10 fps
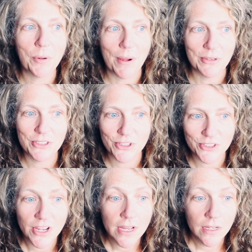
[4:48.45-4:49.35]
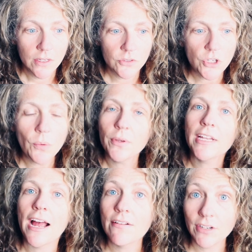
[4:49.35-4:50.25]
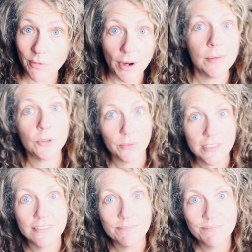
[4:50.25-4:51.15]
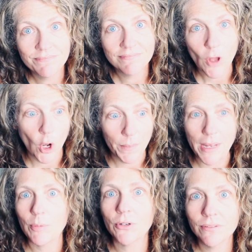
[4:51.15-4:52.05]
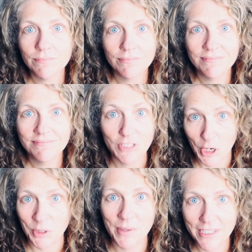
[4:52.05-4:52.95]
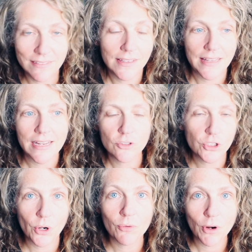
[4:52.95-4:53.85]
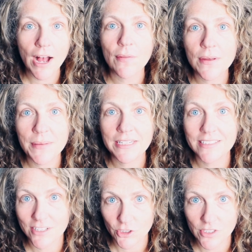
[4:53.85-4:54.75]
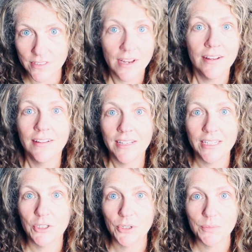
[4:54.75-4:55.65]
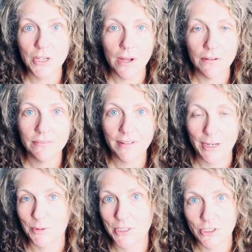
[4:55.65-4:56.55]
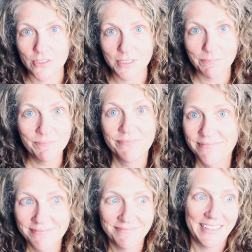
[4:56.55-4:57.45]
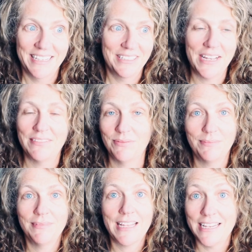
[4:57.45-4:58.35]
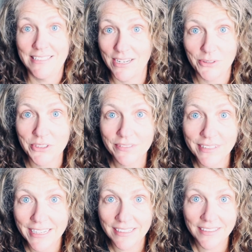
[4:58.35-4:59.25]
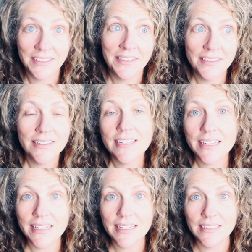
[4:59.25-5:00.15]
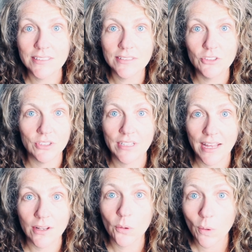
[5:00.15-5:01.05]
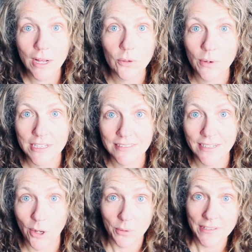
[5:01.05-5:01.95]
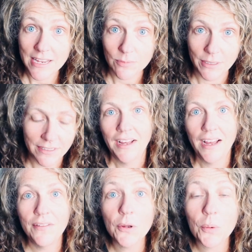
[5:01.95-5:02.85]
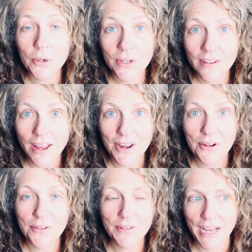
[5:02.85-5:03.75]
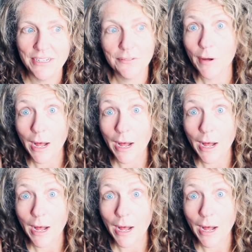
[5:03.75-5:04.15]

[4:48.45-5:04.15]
publishers don't really have any rhyme or reason on paper documented that they can show for how they make decisions in terms of acquisitions and sales. Like, it's just kind of the Wild West and always has been. And there were a lot of kind of